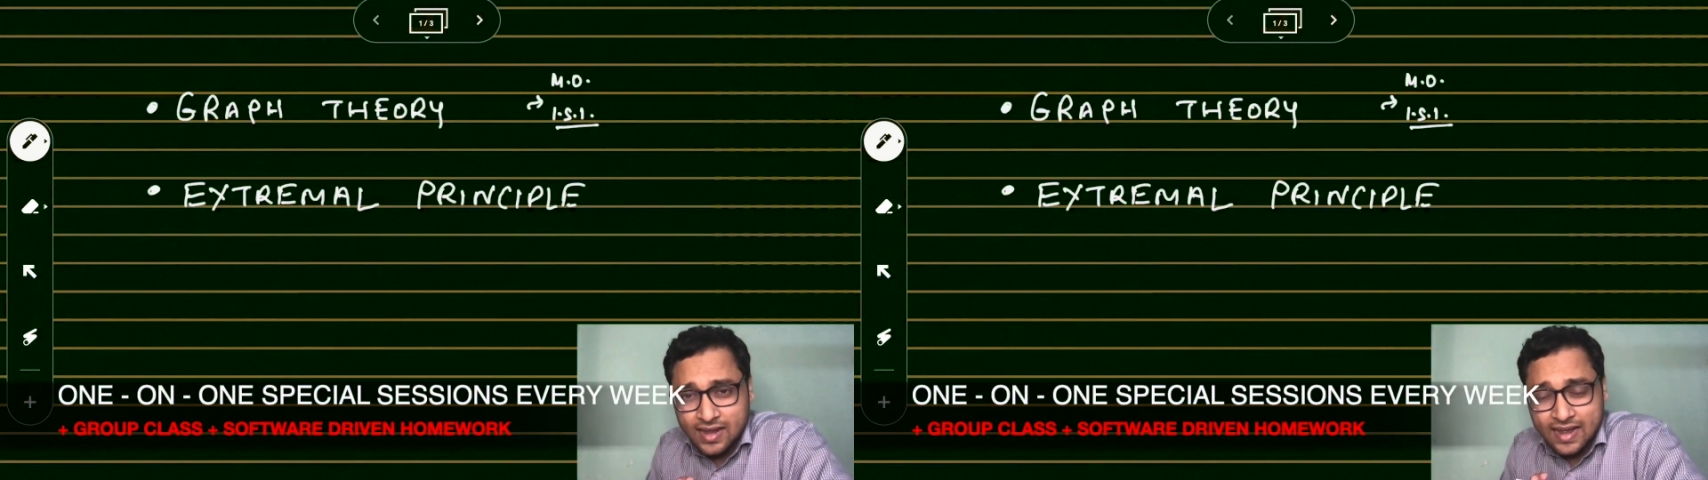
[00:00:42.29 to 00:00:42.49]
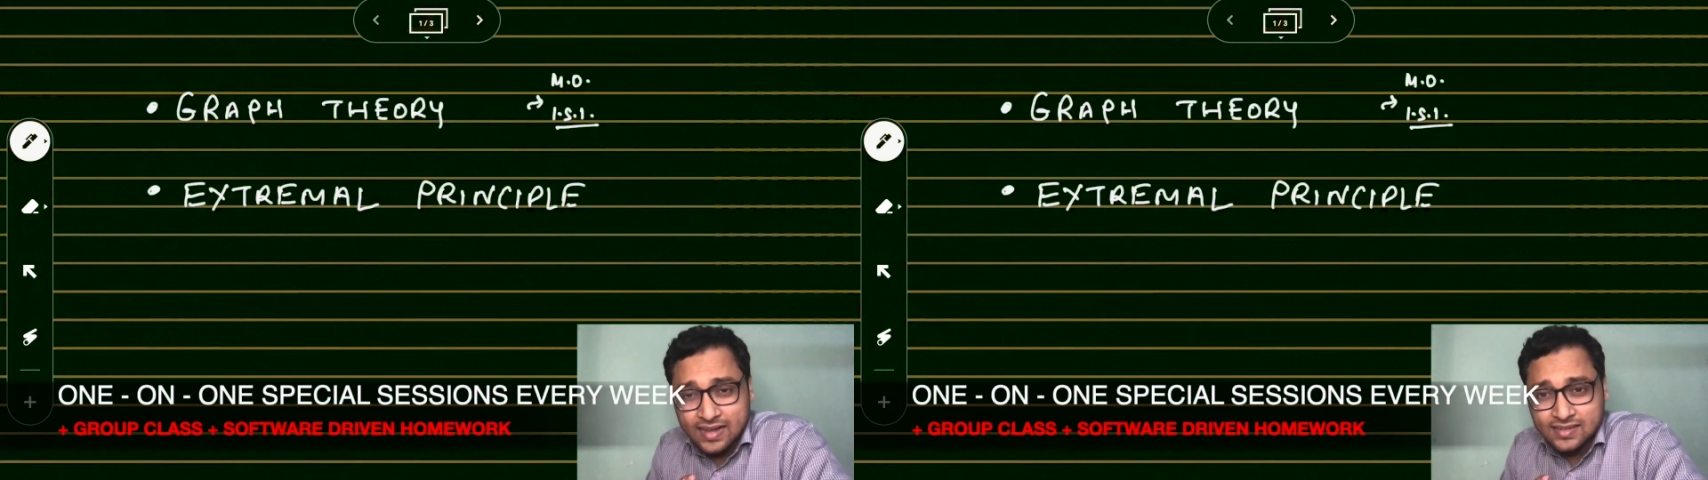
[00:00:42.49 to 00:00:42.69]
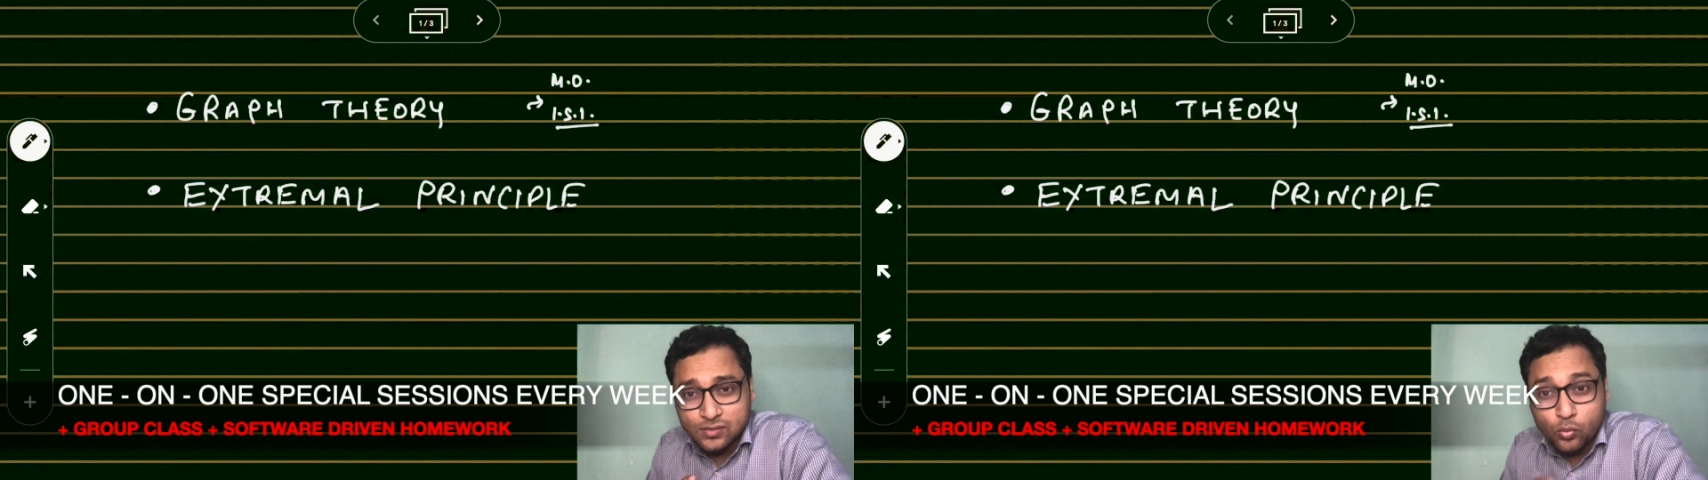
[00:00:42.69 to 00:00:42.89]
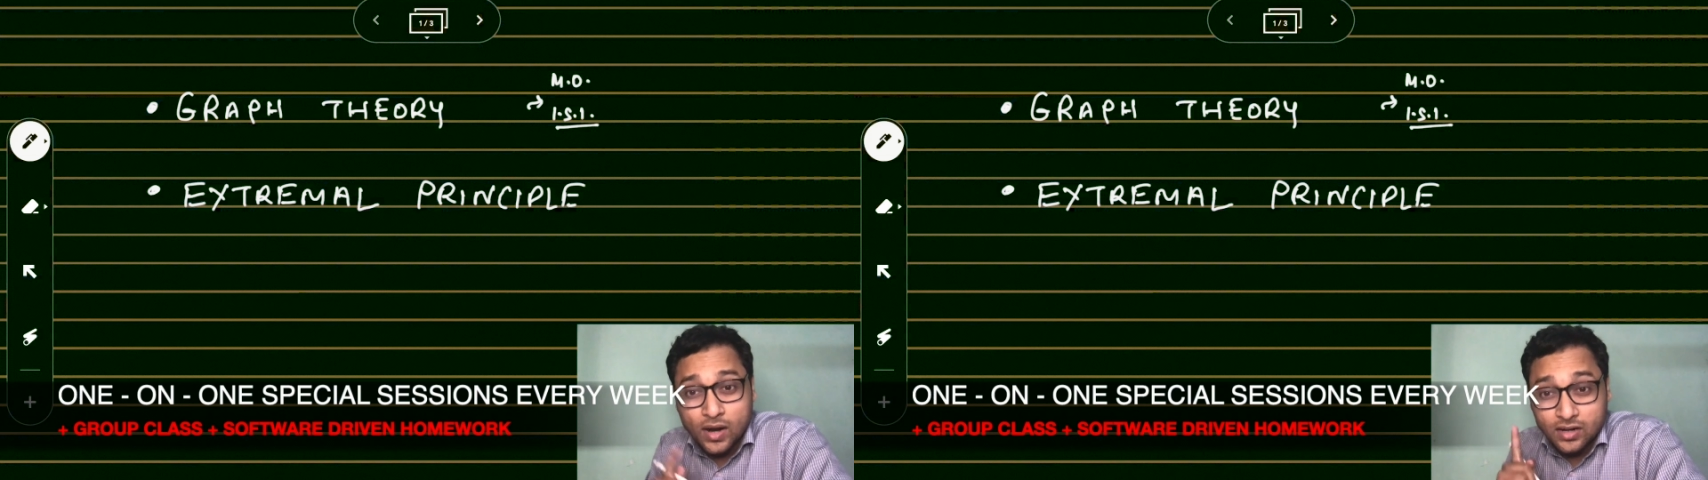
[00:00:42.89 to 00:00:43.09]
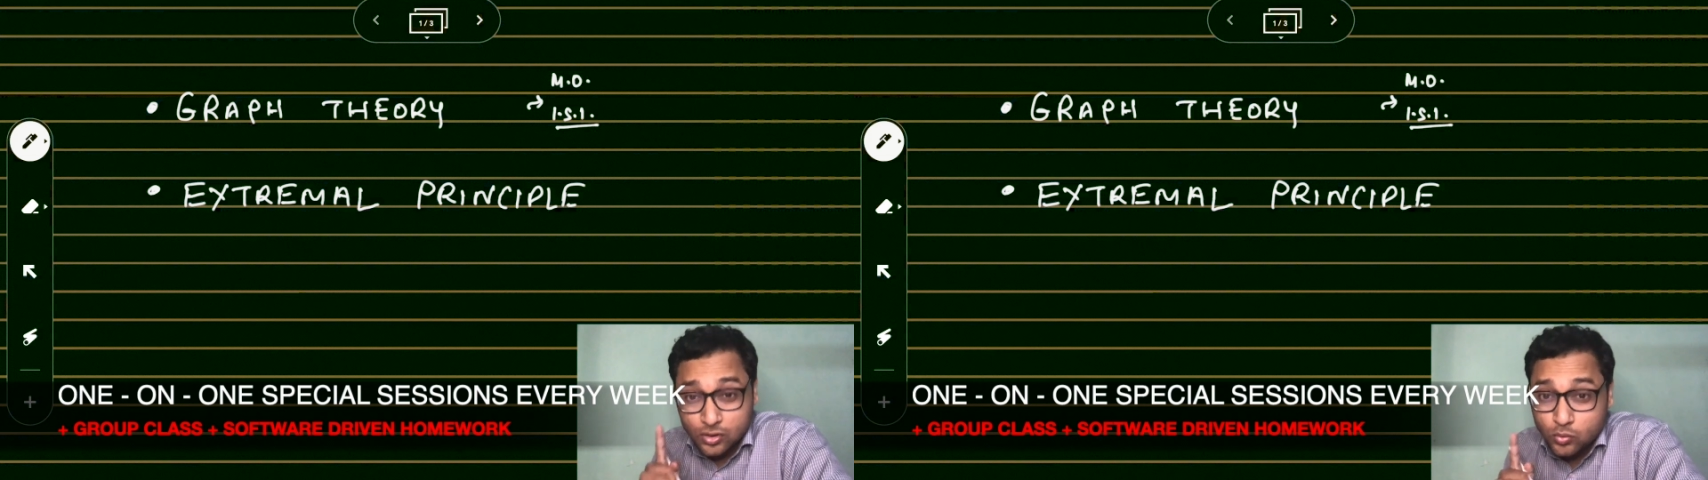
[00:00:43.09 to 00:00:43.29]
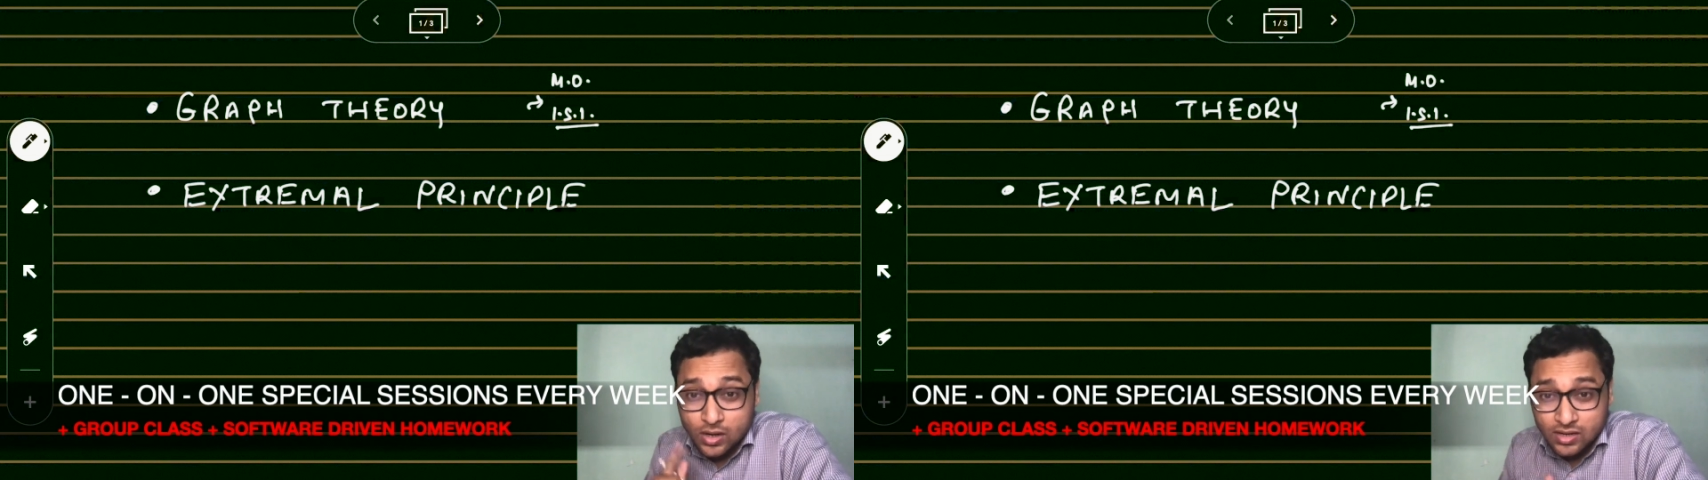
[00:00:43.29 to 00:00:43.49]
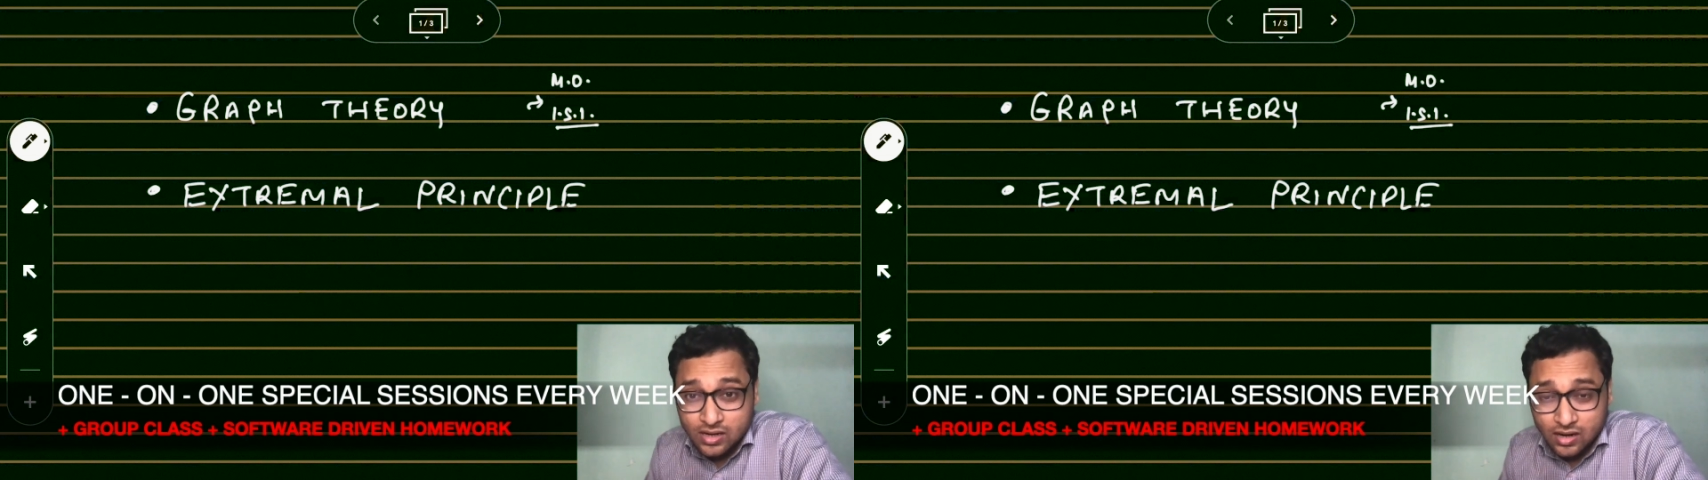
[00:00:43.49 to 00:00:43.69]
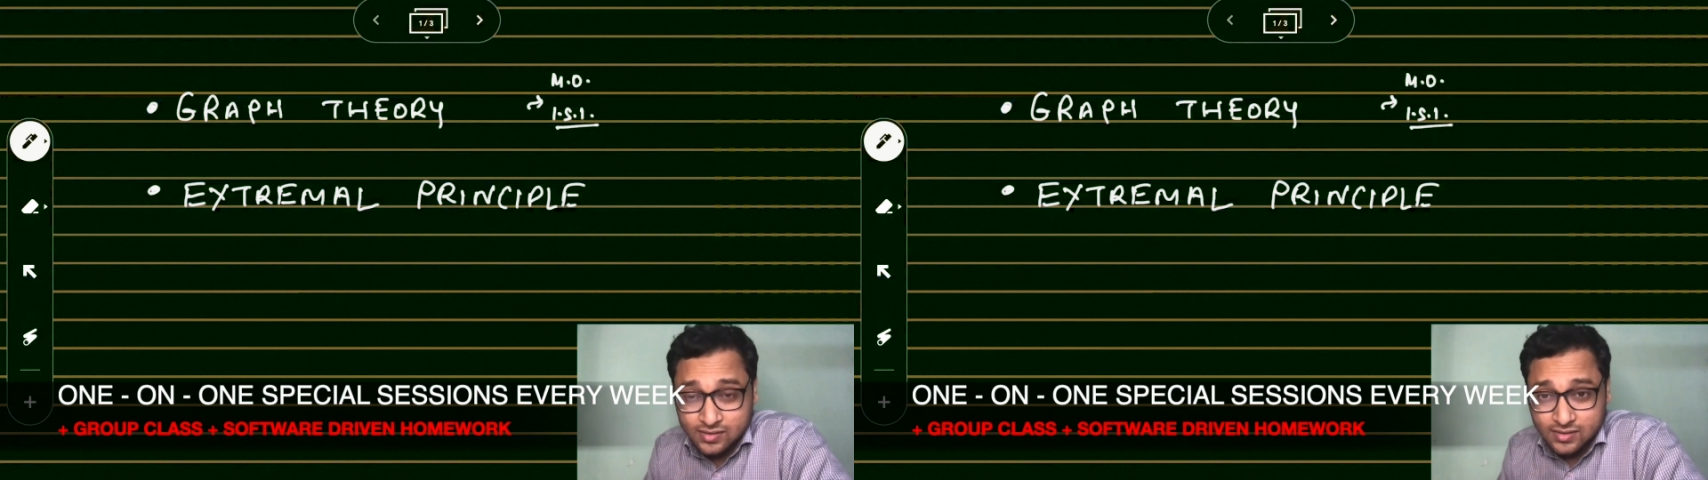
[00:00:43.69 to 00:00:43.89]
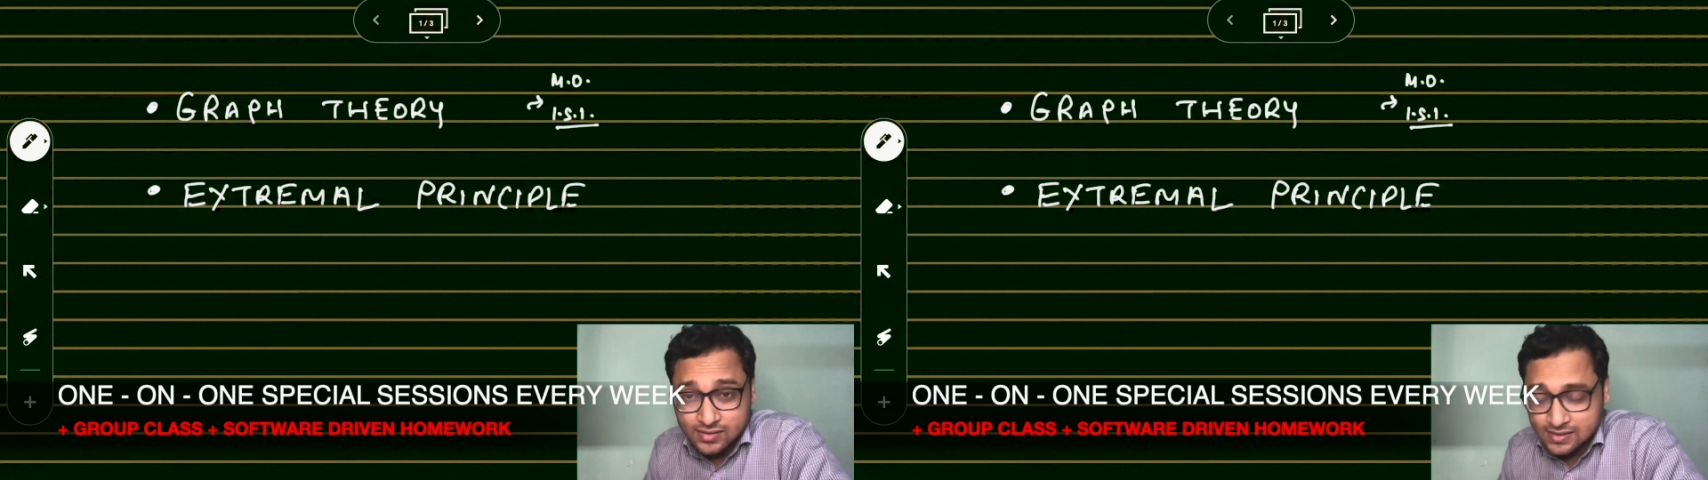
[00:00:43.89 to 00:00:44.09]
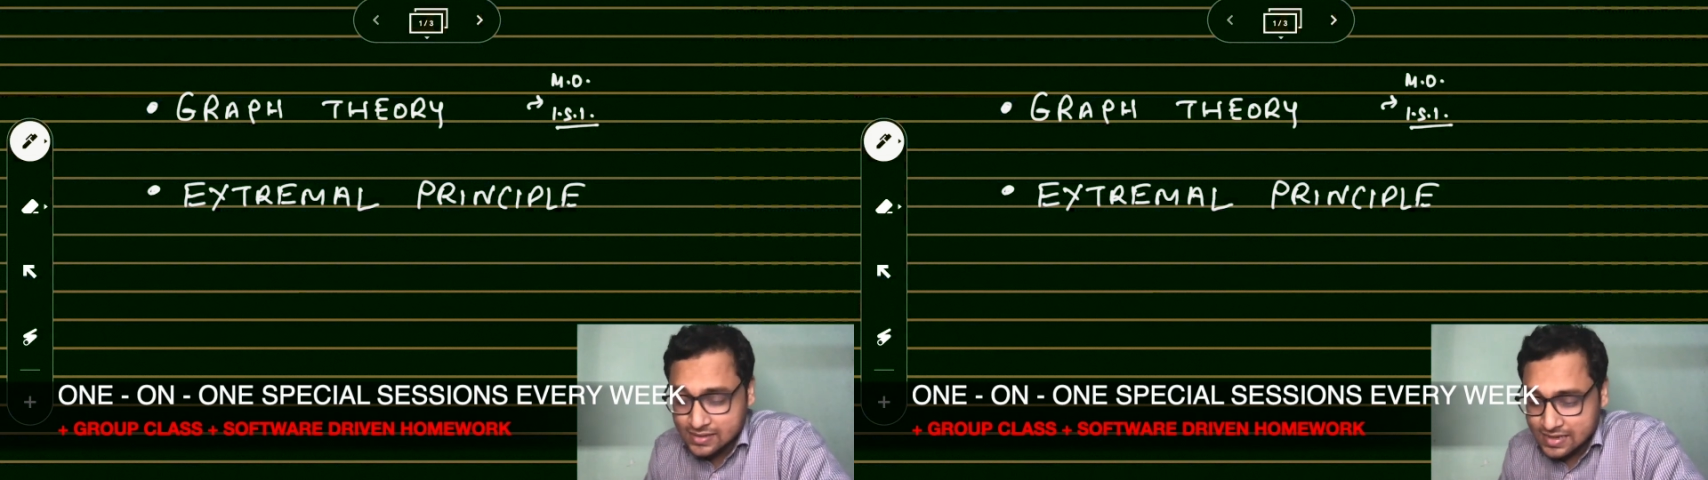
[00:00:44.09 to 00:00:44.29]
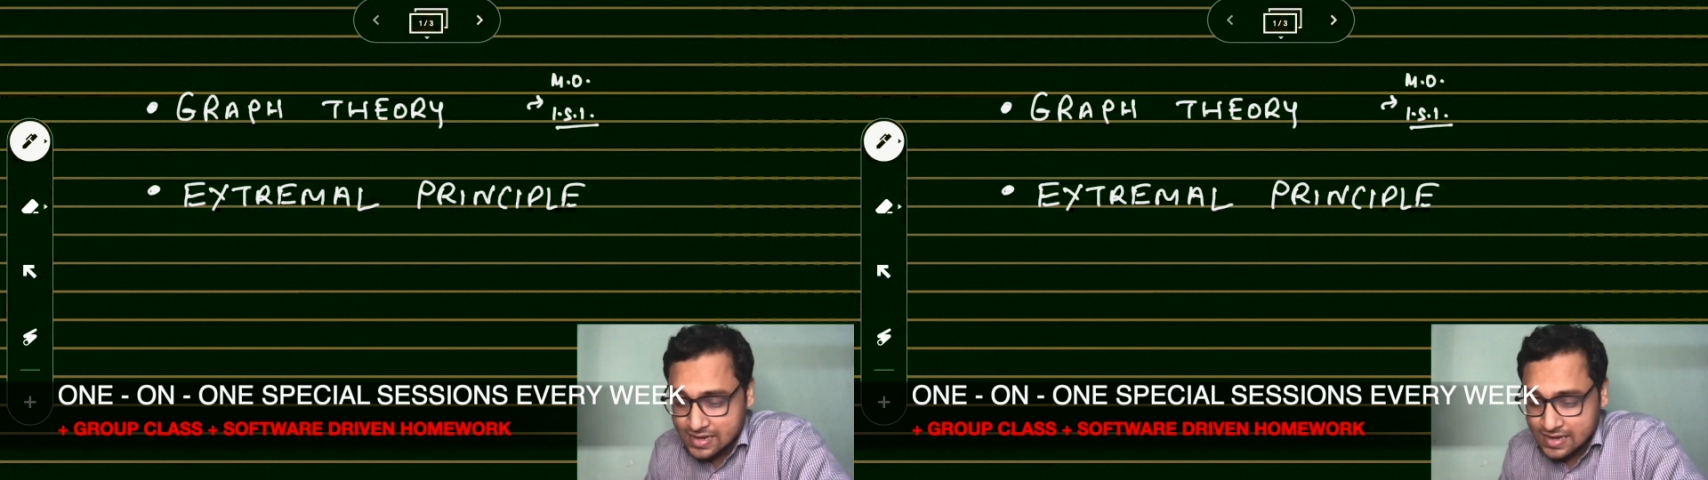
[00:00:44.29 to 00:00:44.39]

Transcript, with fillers: has one-to-one classes